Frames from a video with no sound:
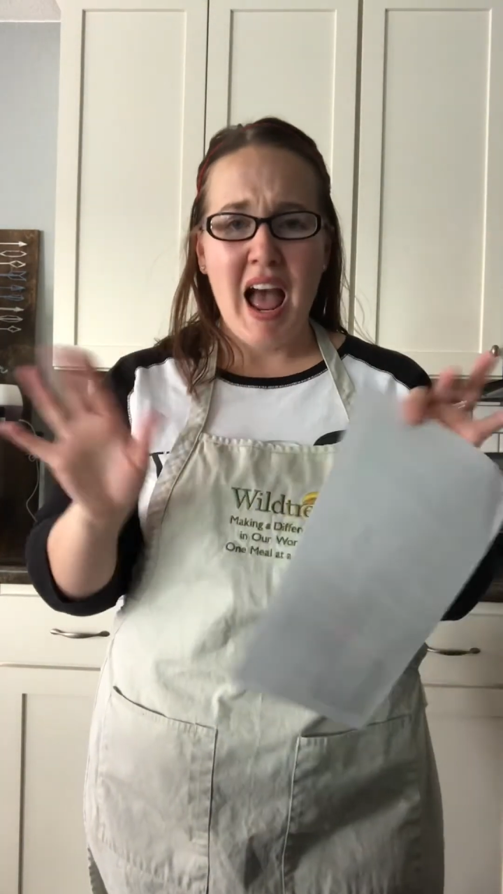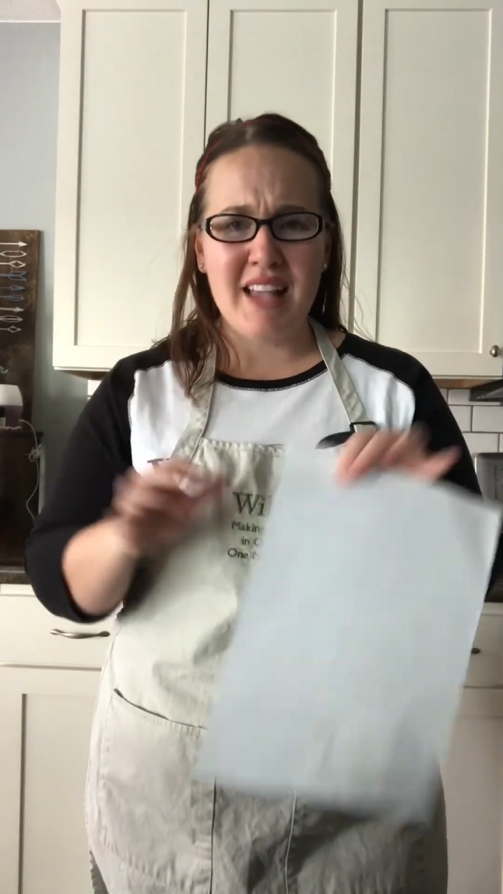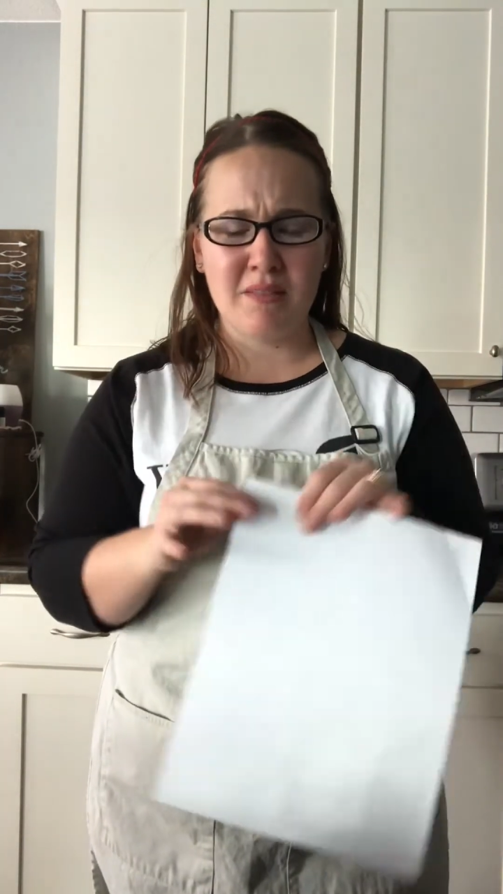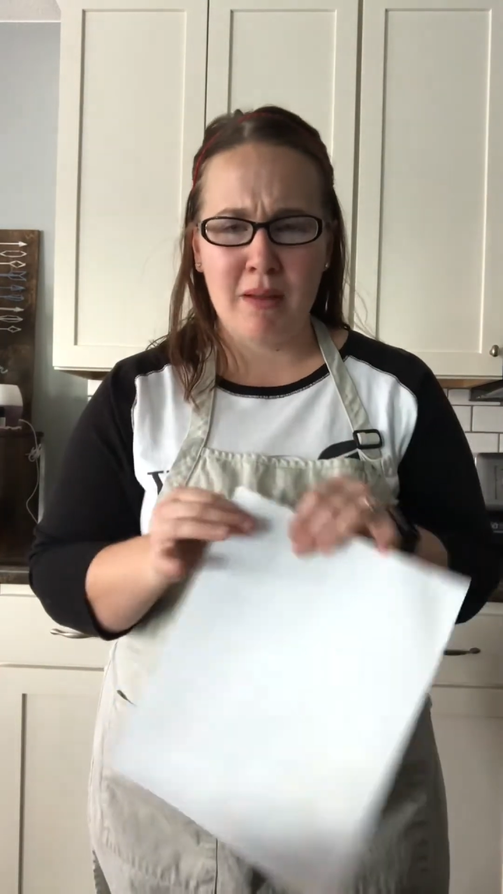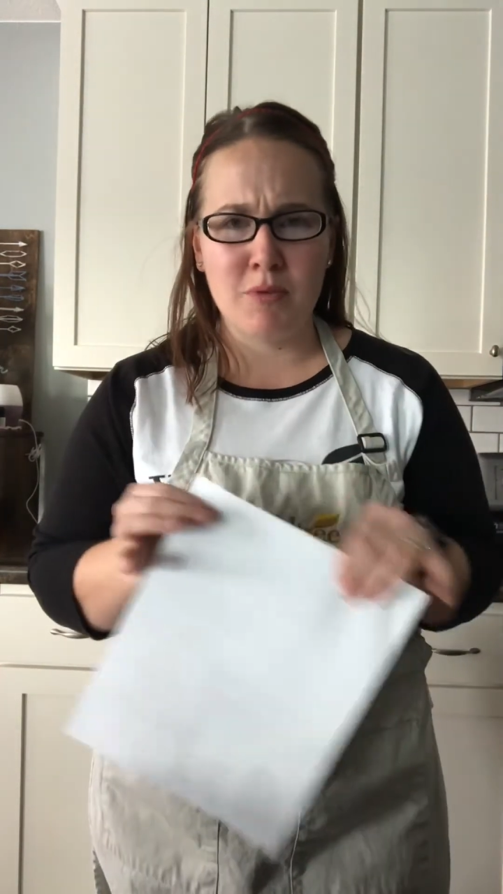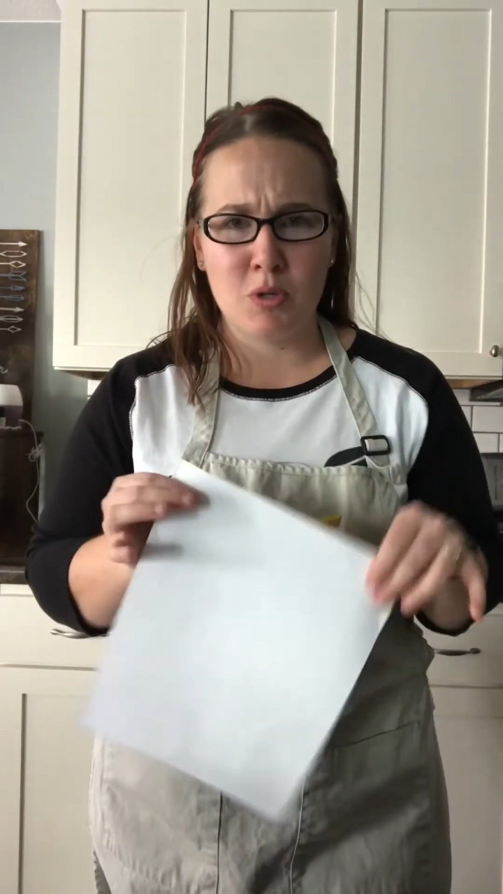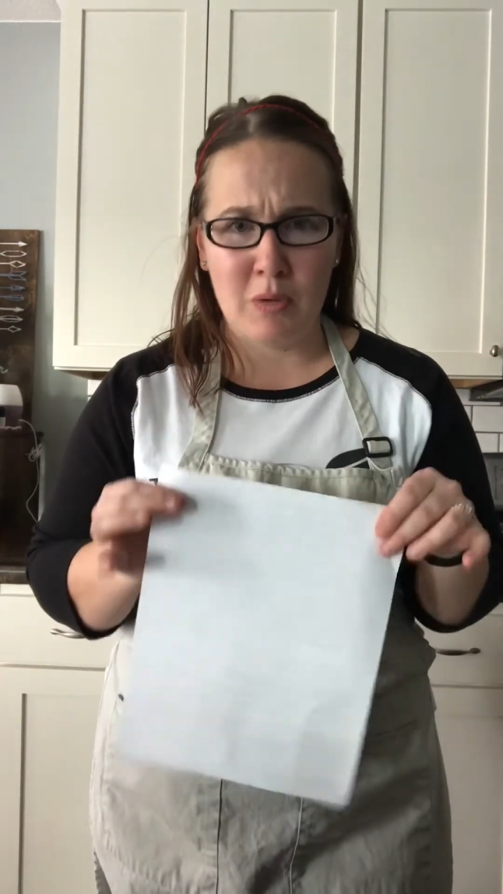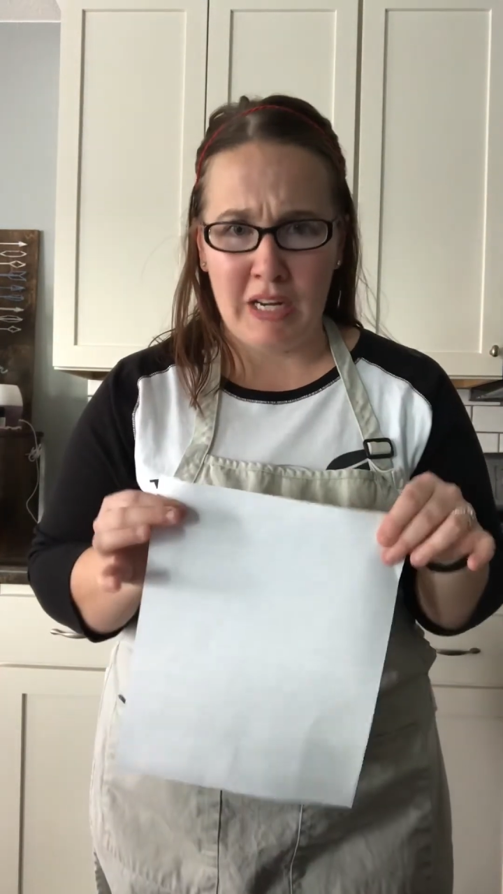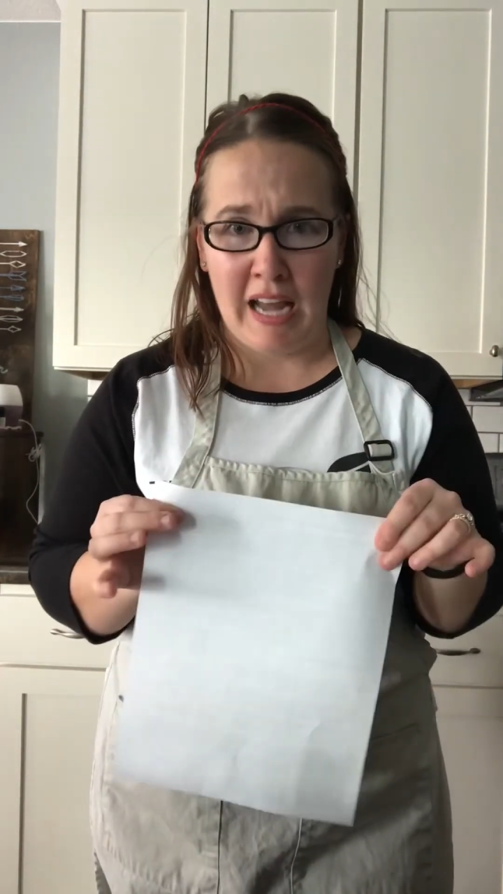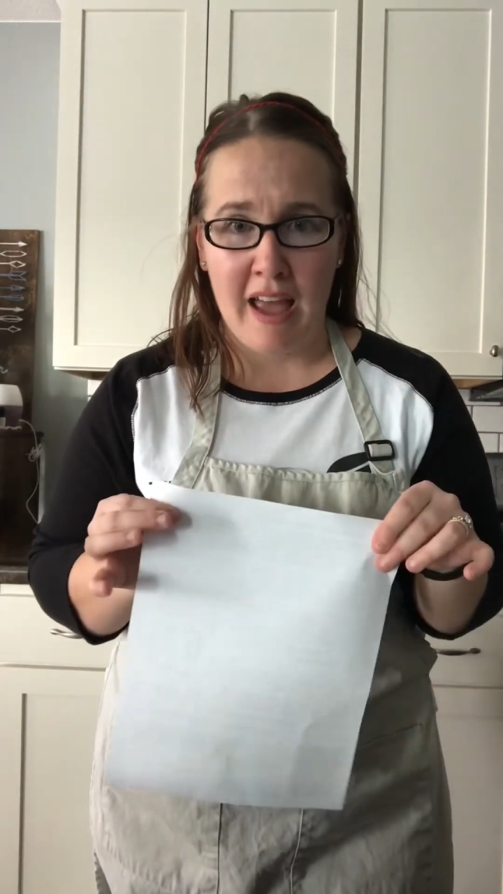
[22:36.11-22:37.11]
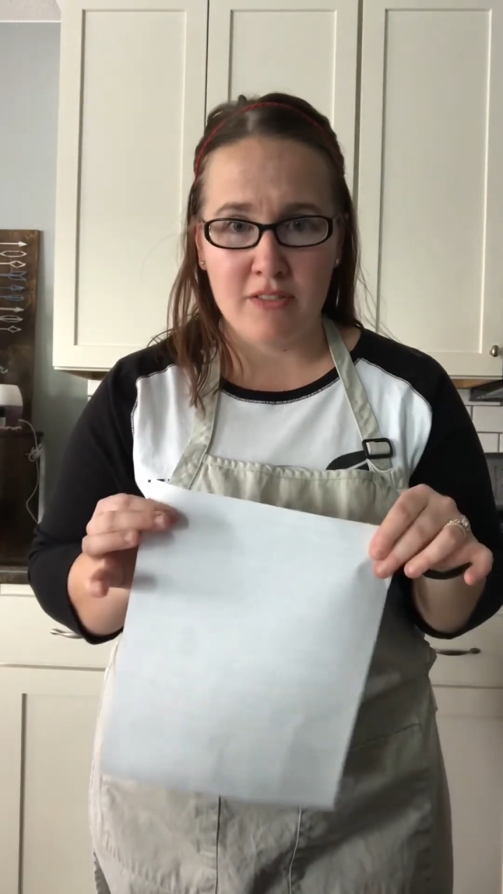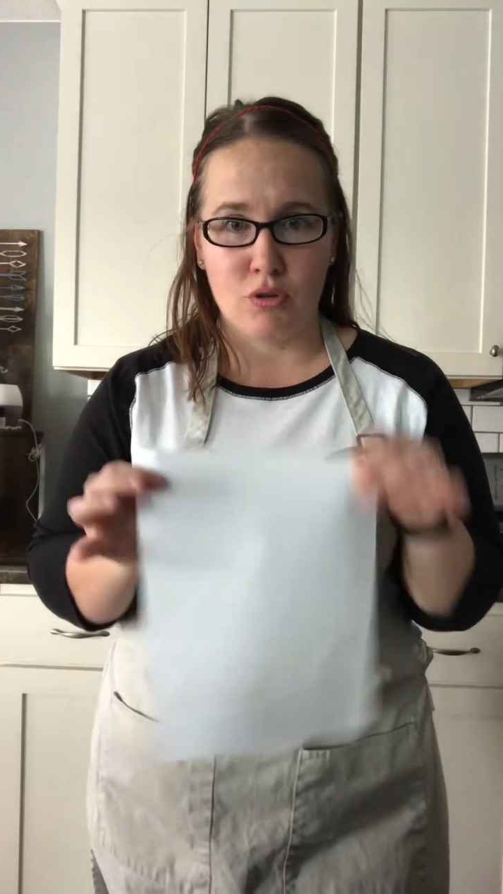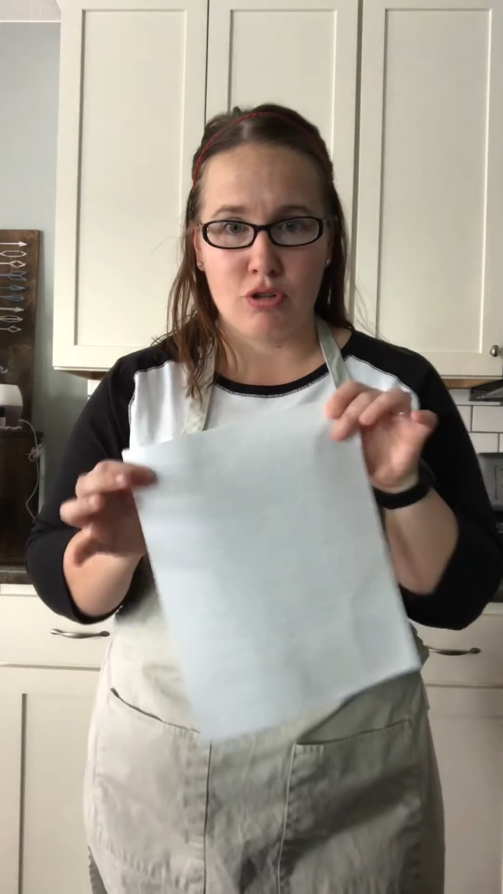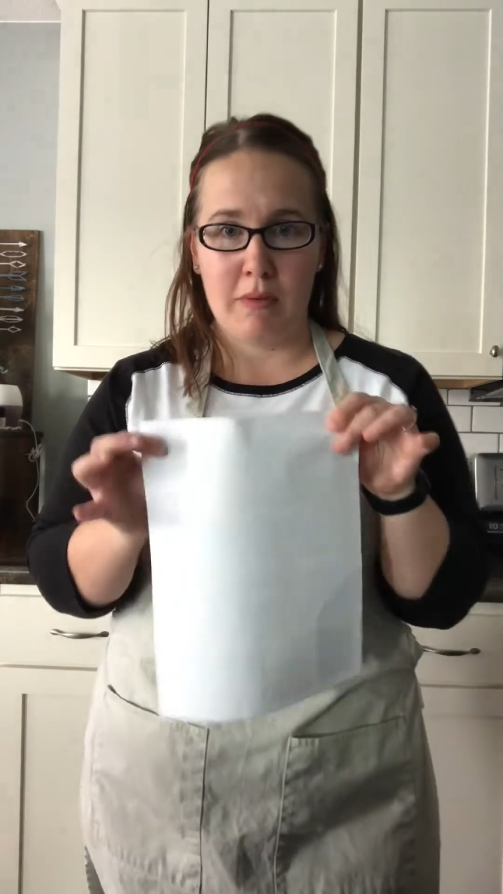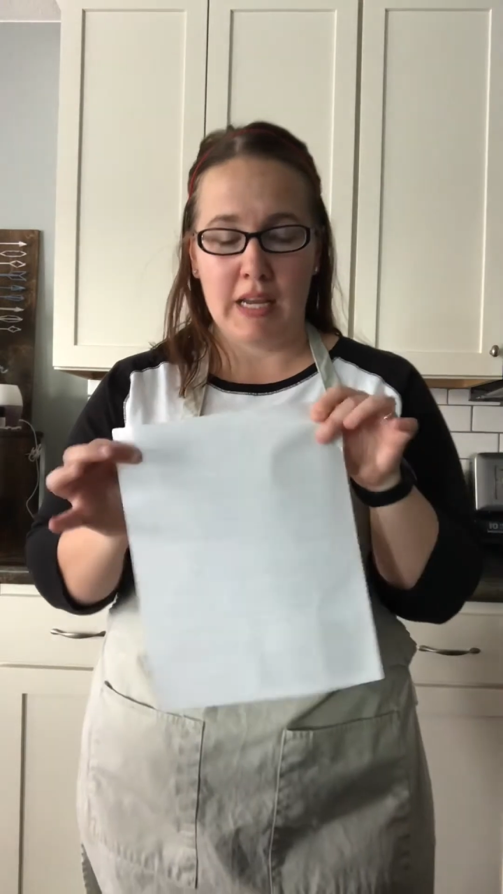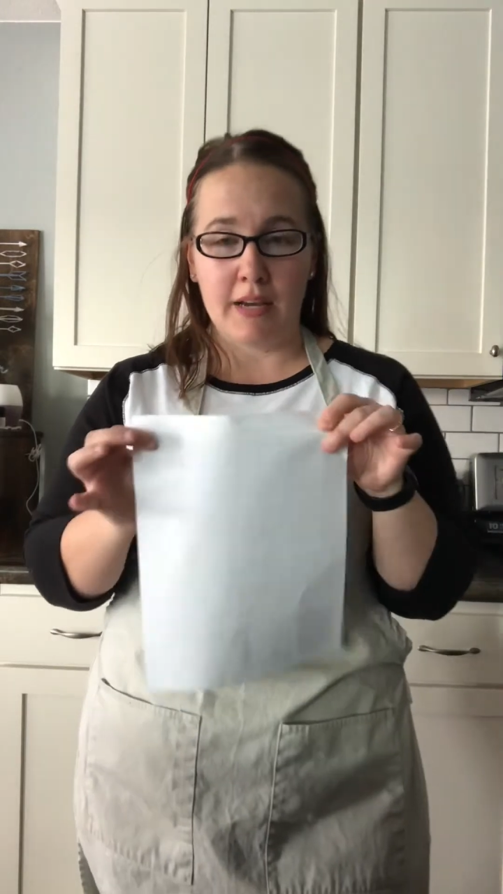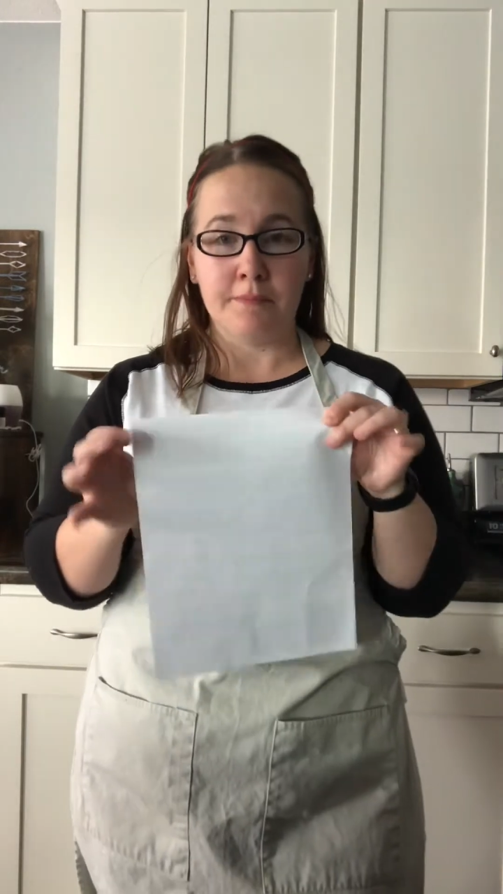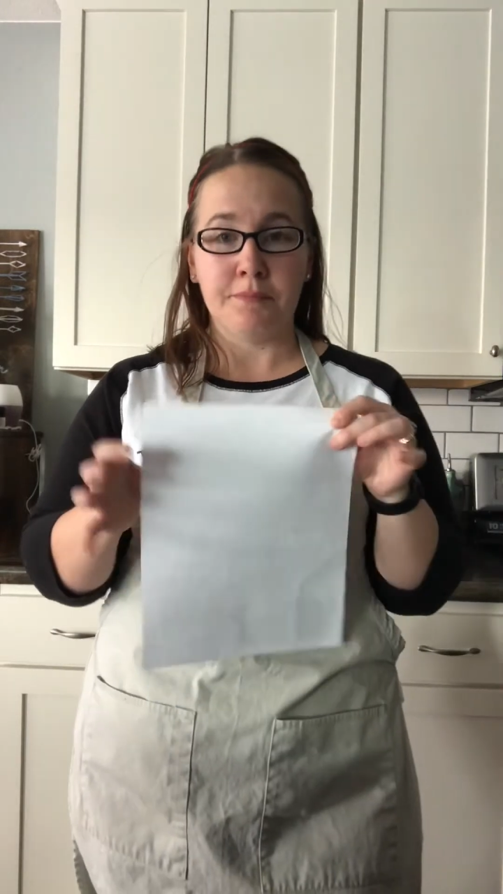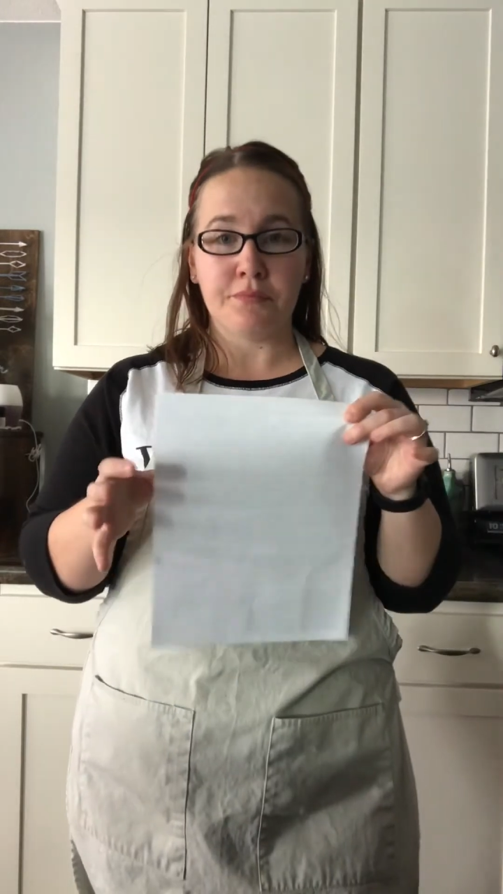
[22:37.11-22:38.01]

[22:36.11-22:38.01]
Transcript: I sometimes wish we didn't have social media.